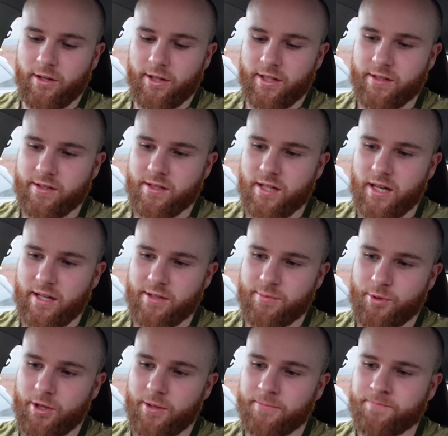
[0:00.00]
like it says,
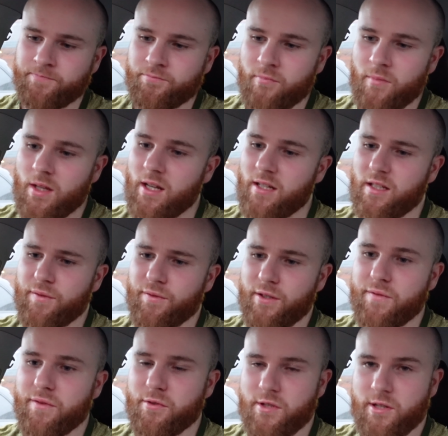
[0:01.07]
but it definitely
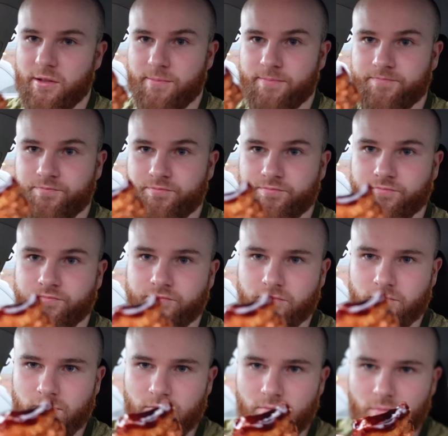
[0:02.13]
feels like
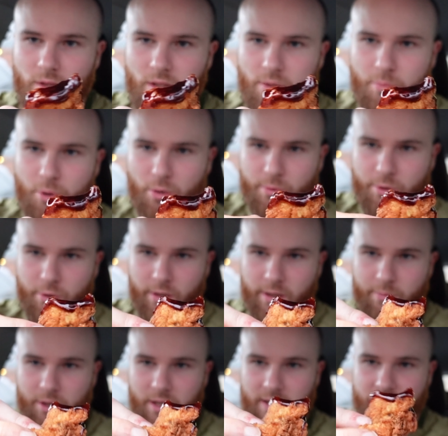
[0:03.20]
pomegranate
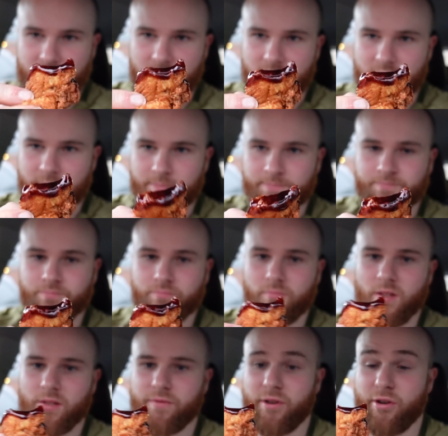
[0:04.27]
molasses,
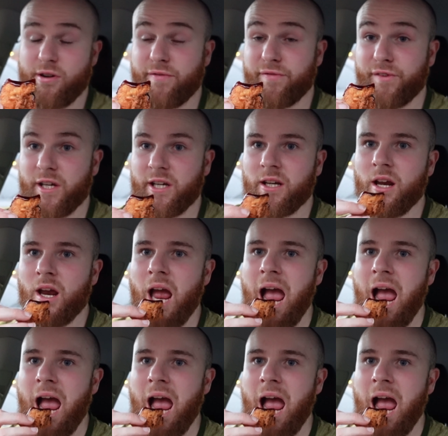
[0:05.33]
very thick.